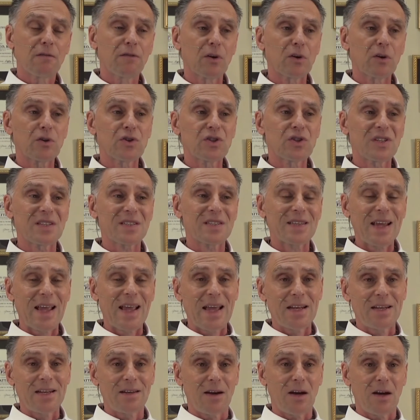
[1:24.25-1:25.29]
versus
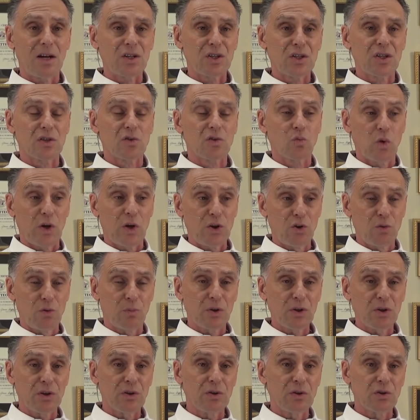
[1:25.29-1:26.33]
endogenous, what you
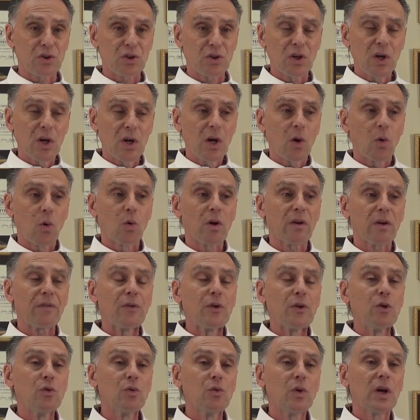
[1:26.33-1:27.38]
produce, or
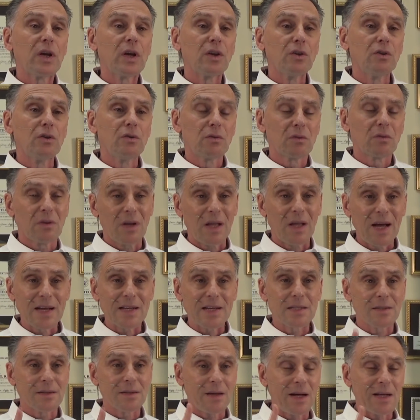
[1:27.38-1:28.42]
if you
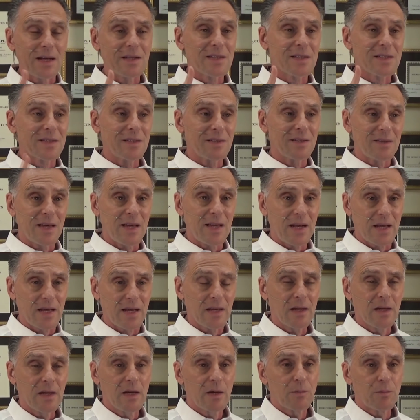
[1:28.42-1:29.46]
utilize not
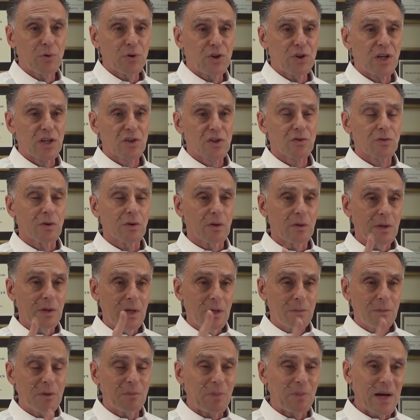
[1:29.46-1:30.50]
synthetic progesterone,
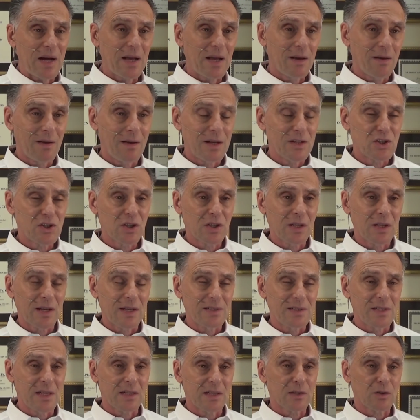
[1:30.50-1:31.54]
but biologically
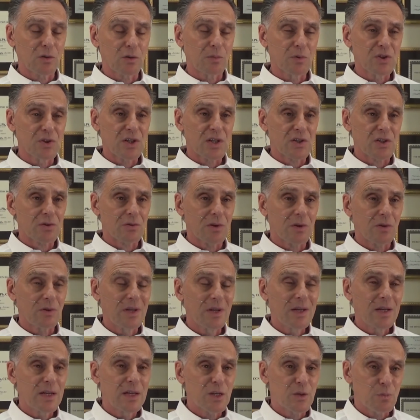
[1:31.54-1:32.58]
identical progesterone,
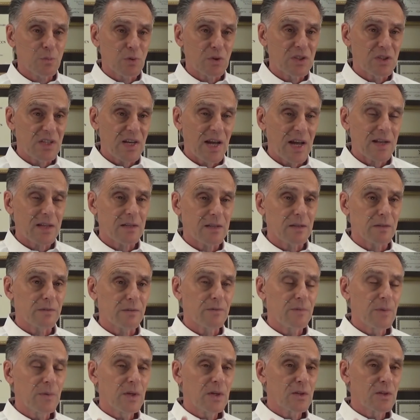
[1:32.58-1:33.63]
is
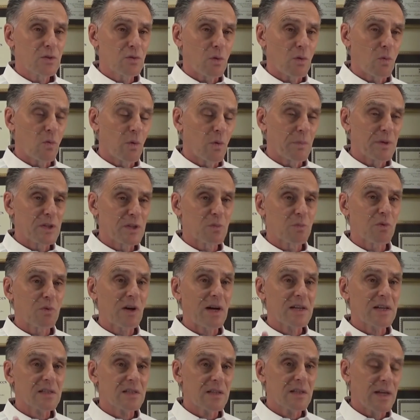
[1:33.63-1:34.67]
protective to a woman's
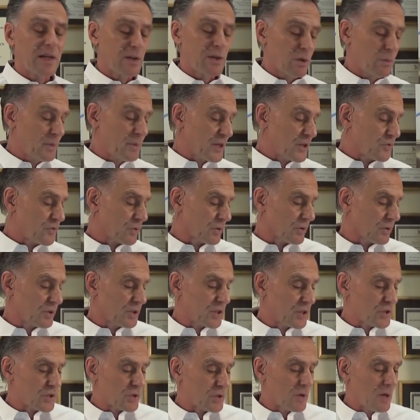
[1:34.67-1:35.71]
breast endometrial
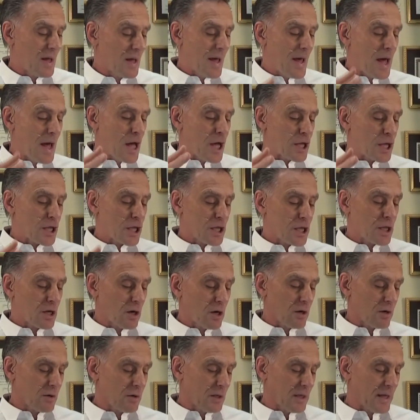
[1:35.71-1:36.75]
tissue.
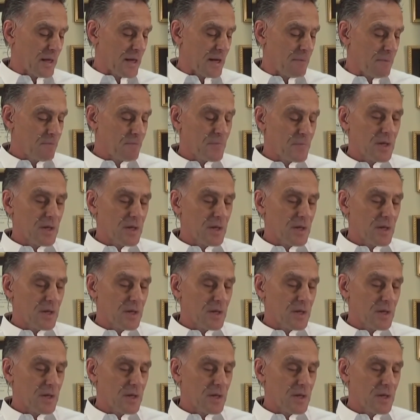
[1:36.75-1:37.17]
Thirdly,